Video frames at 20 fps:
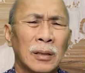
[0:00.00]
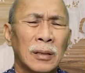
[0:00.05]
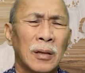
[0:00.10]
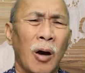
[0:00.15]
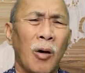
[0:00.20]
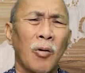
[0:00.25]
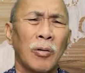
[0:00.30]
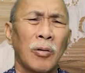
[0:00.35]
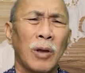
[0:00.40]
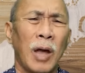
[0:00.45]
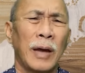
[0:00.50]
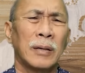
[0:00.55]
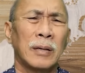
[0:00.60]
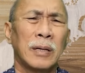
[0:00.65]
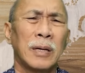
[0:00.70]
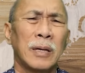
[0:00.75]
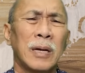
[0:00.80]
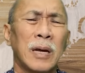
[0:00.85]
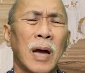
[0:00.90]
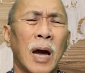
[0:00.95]
whole
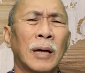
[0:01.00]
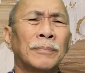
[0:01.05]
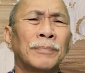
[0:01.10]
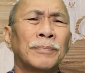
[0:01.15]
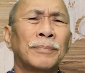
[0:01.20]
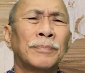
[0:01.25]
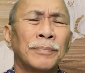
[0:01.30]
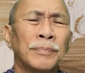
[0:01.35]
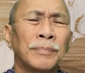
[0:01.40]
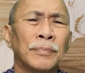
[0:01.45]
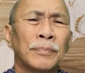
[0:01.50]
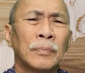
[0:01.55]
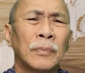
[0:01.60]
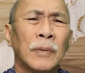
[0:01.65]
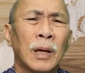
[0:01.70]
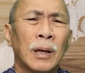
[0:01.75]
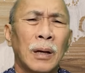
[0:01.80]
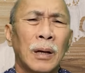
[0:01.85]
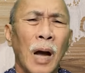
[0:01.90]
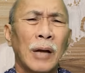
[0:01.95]
idea.
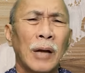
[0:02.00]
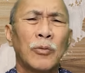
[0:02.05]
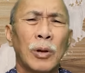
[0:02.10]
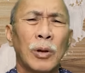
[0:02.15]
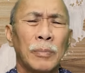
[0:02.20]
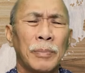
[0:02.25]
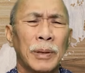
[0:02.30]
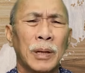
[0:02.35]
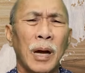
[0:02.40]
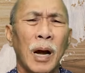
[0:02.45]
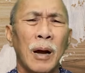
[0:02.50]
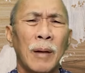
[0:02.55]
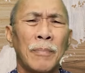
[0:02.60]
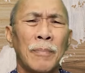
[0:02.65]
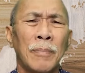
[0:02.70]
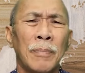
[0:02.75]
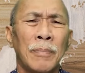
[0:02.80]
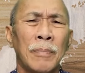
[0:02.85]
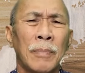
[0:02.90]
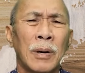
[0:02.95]
God will
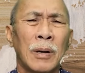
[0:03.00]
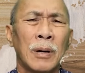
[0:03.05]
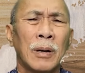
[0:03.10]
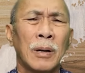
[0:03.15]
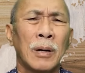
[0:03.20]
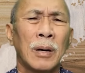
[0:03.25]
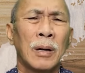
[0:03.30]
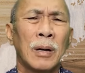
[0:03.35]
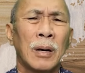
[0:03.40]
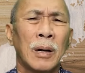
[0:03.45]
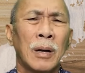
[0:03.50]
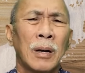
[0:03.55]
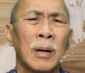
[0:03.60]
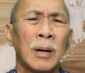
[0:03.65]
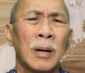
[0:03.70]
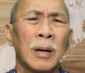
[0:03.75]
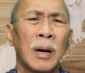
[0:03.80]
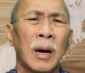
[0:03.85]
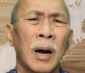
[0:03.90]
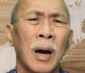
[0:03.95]
become
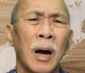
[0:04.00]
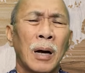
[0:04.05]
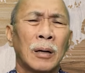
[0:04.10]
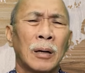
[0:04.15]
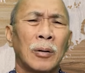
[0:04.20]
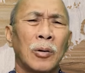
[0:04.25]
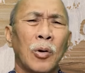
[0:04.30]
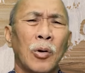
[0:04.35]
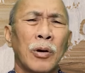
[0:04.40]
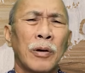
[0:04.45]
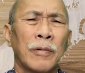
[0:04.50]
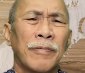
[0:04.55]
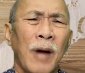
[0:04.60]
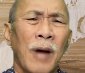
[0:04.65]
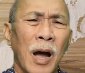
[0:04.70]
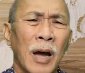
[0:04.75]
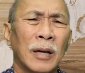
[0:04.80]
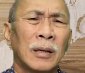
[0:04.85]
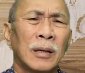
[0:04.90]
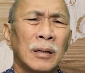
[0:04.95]

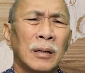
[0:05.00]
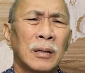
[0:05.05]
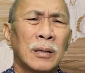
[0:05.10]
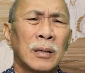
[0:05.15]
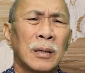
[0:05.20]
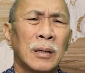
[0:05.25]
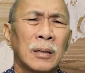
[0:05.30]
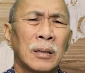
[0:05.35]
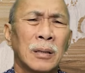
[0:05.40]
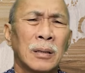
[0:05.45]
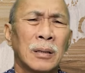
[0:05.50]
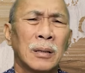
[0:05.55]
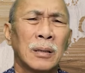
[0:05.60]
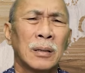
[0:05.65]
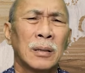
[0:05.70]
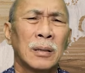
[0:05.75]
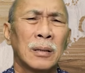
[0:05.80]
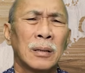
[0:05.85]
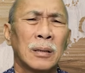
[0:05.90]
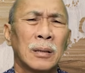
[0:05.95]
glorified
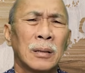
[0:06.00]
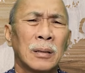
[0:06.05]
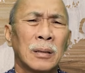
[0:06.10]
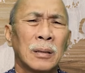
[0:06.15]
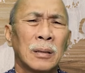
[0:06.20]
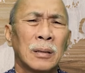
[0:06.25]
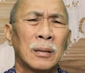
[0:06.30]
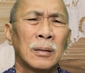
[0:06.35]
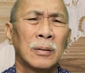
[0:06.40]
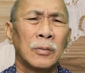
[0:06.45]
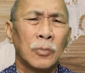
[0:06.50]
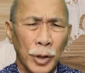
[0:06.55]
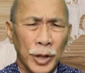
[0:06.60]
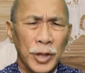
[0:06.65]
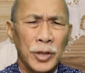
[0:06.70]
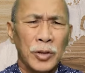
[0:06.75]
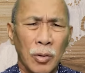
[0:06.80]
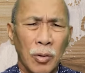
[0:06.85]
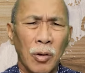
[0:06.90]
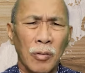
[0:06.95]
with
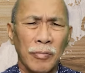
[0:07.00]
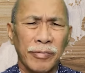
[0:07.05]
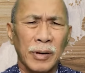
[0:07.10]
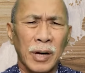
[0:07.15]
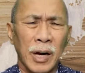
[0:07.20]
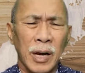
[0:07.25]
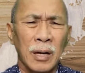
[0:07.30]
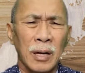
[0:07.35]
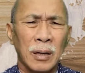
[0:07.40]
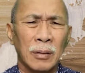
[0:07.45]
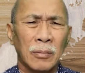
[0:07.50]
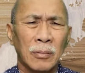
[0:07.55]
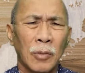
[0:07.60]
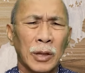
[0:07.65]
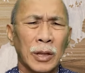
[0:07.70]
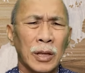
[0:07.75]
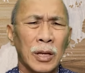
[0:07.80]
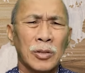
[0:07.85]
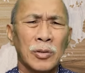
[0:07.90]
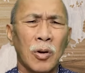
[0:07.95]
your offering.
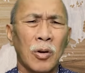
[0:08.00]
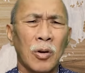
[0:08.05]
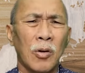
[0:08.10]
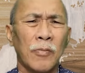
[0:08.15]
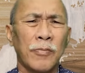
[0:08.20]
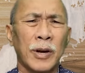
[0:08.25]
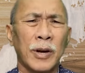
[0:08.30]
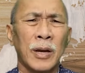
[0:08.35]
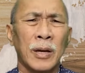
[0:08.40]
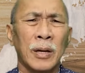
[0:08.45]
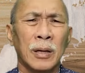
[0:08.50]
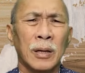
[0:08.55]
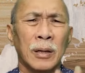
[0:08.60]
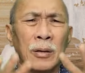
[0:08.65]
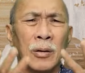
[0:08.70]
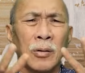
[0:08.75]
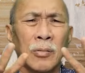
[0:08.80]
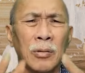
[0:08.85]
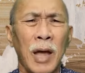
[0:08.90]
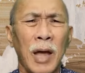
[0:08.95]
What is your offering?
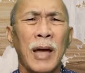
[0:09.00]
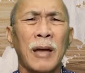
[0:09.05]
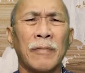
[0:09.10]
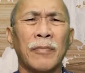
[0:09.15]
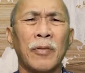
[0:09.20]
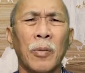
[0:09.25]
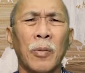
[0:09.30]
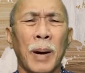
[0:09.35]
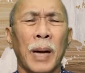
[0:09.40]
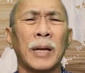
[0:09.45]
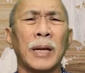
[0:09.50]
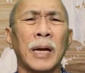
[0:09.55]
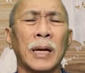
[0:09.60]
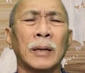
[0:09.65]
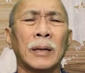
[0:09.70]
Your life, your body.